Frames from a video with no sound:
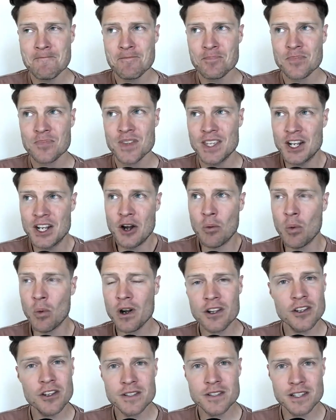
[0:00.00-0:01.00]
You know, what are you
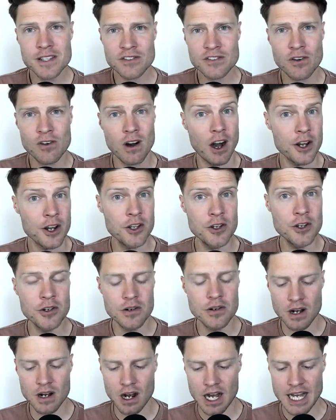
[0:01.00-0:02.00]
using this for? Are you
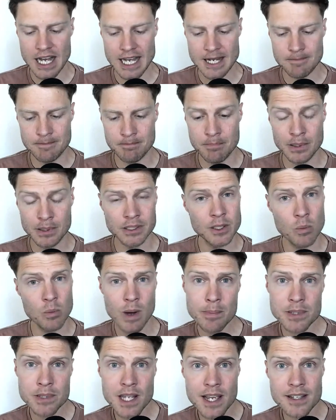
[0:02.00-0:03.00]
building
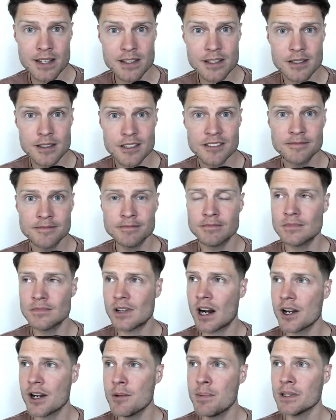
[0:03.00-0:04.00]
websites? Are
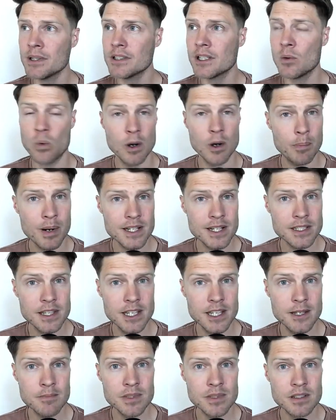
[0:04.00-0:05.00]
you building WordPress
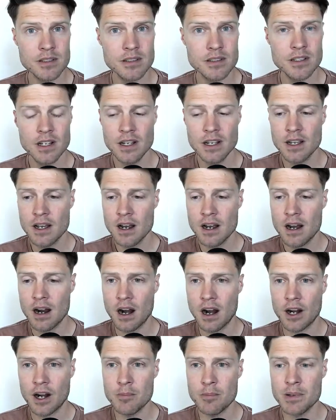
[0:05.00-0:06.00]
themes? Are
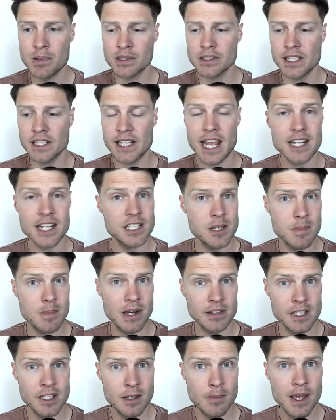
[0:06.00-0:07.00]
you building HTML
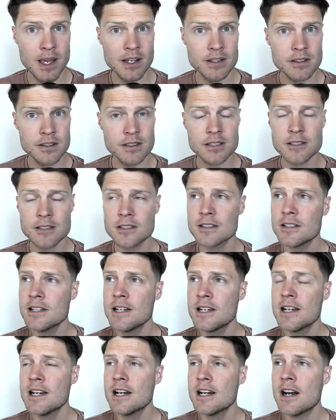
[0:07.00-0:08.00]
emails?
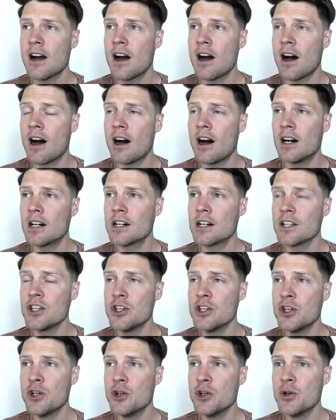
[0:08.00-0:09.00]
Are
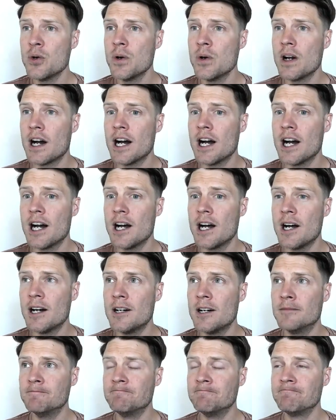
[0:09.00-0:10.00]
you,
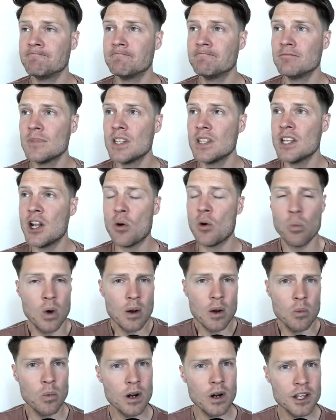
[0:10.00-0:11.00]

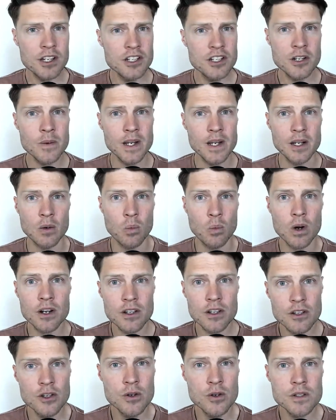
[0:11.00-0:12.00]
what are you doing? What are you
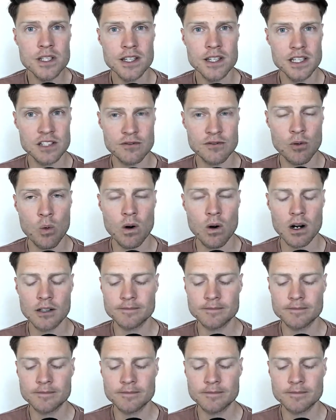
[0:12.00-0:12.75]
using this for?